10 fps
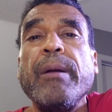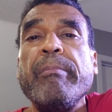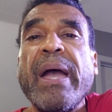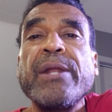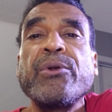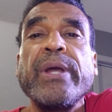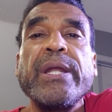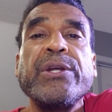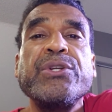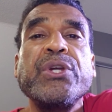Matter and
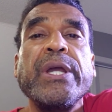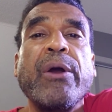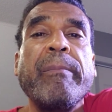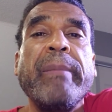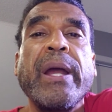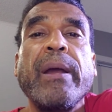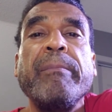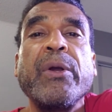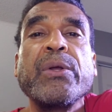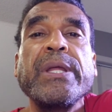energy are mer-
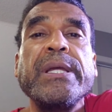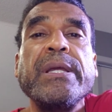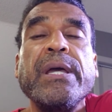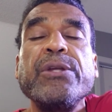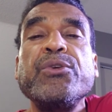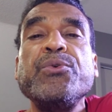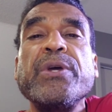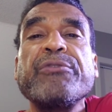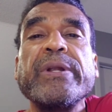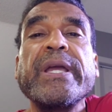merely two
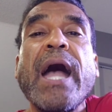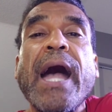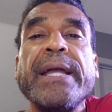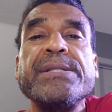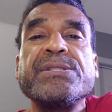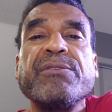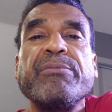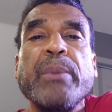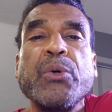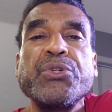different kinds
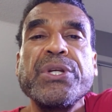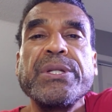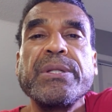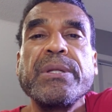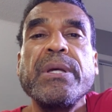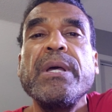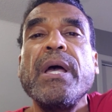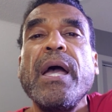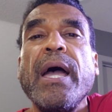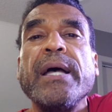of motion
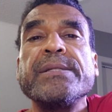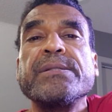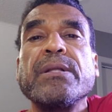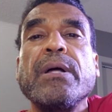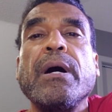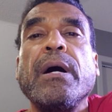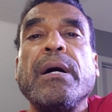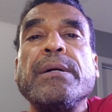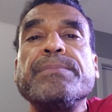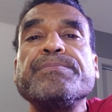as
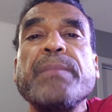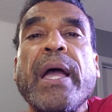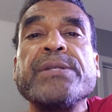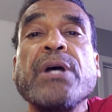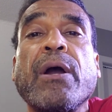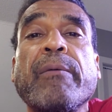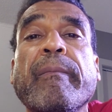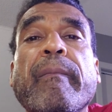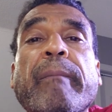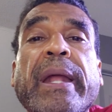uh, as are
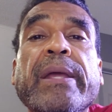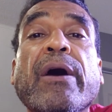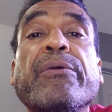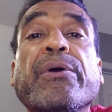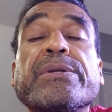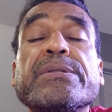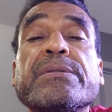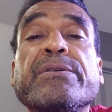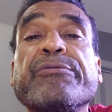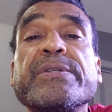many other
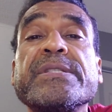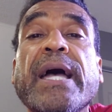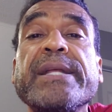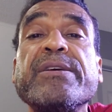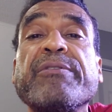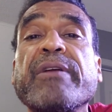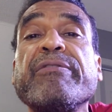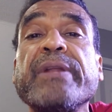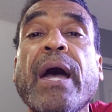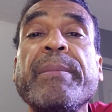different scientific
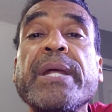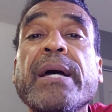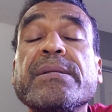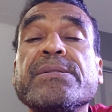phenomena